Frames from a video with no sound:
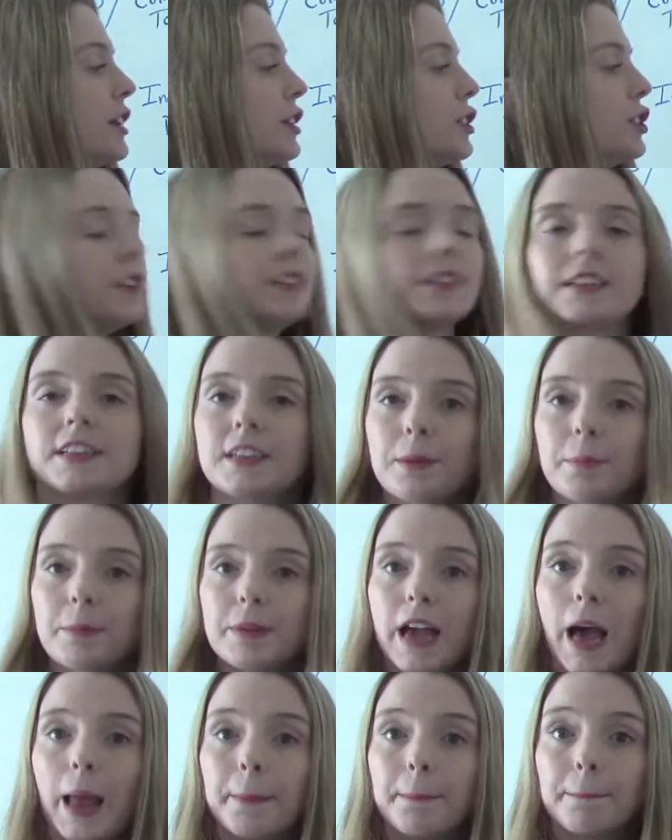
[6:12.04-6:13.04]
She's going to
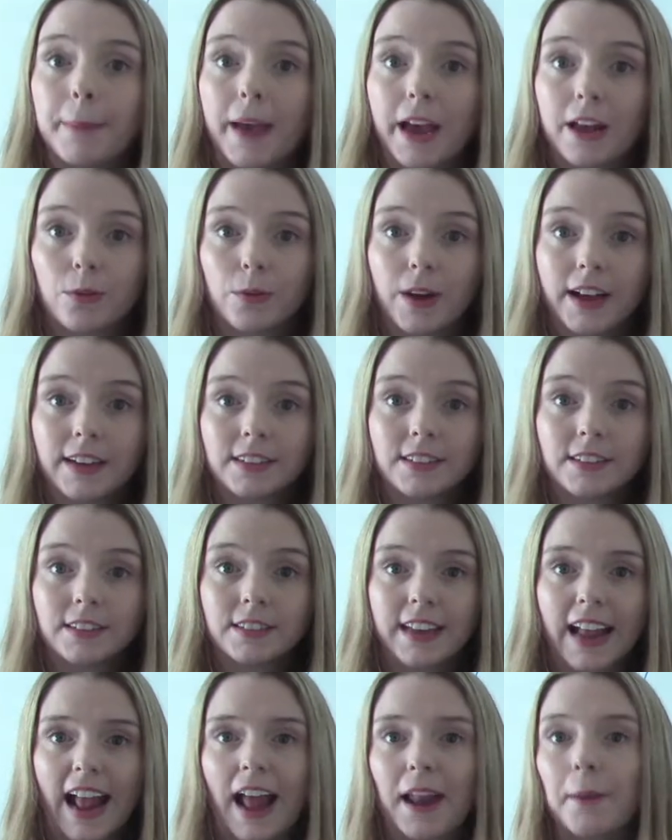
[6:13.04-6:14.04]
be on bed
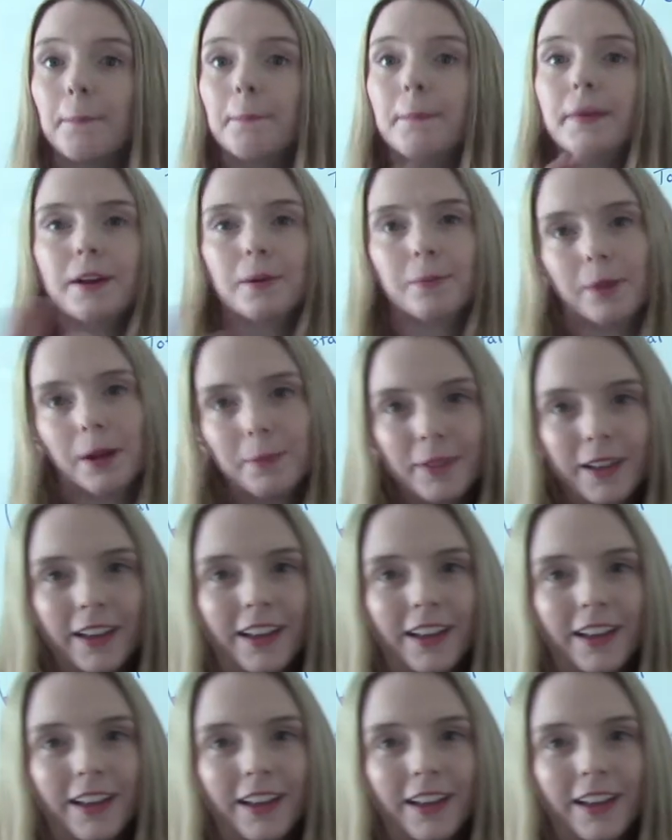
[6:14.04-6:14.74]
rest at a minimum,